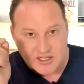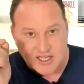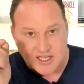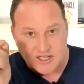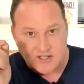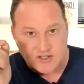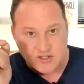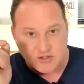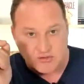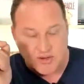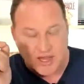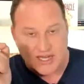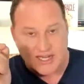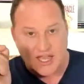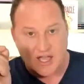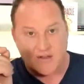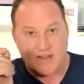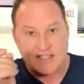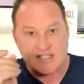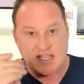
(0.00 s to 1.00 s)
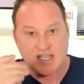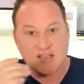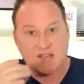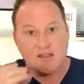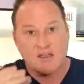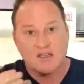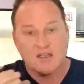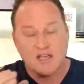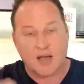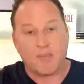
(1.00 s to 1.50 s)
into right now is a
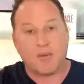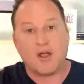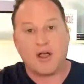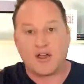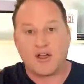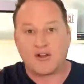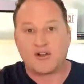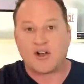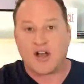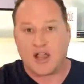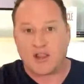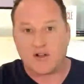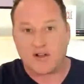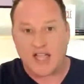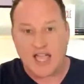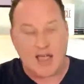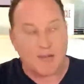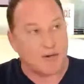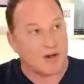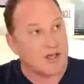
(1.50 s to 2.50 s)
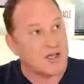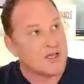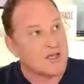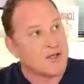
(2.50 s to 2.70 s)
couple $100 camera.